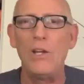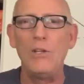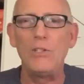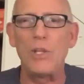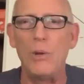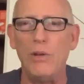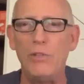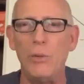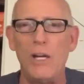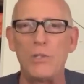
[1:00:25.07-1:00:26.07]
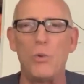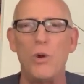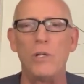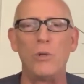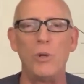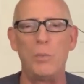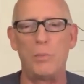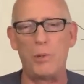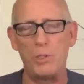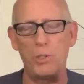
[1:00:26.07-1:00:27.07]
So if you watch one group
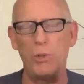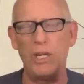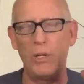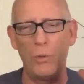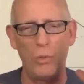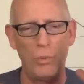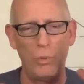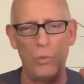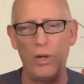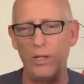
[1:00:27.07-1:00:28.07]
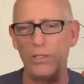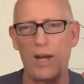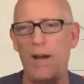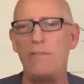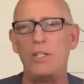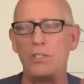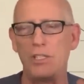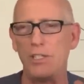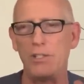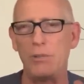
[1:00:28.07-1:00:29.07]
pursuing what is
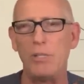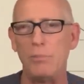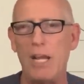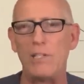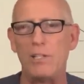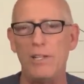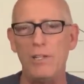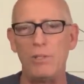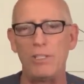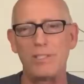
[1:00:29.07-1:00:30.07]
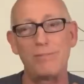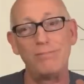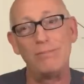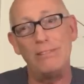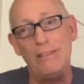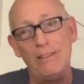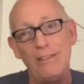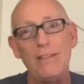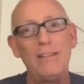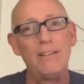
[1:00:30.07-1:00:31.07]
obviously their national interest, eh,
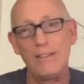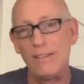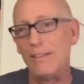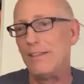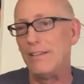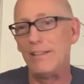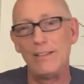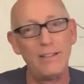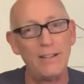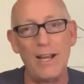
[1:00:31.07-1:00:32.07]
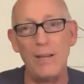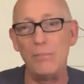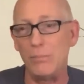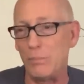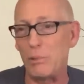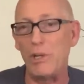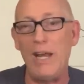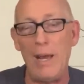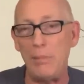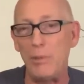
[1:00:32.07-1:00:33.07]
I'm pretty
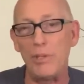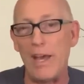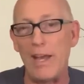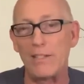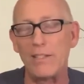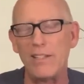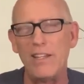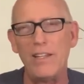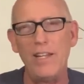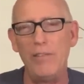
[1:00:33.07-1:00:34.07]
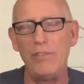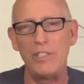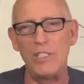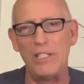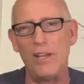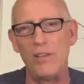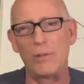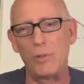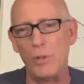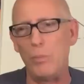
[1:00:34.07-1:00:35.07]
happy with that. If you see another
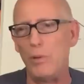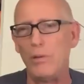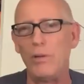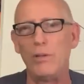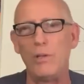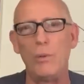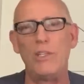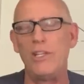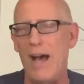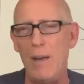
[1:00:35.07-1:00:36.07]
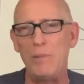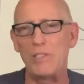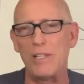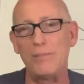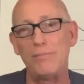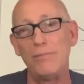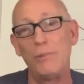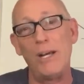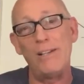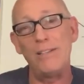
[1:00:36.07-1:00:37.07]
group doing the opposite,
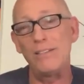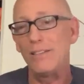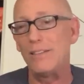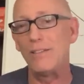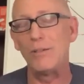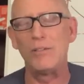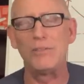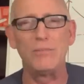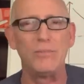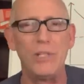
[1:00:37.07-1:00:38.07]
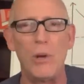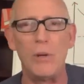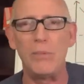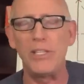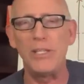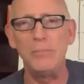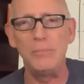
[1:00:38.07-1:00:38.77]
well, no empathy.